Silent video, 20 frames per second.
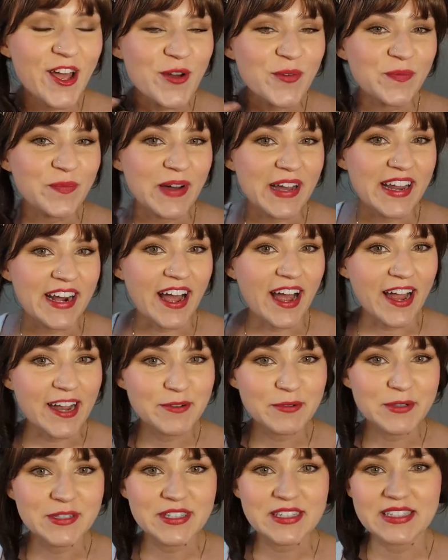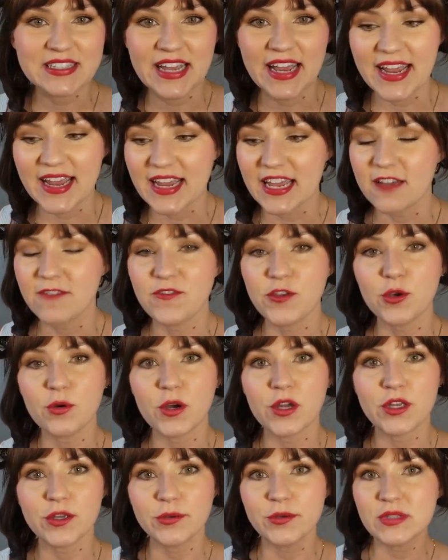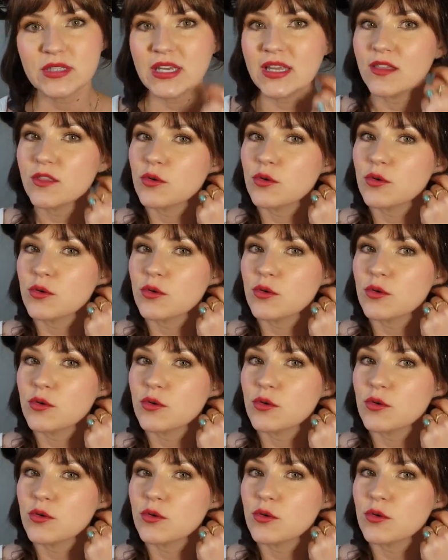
But I will say, if you are using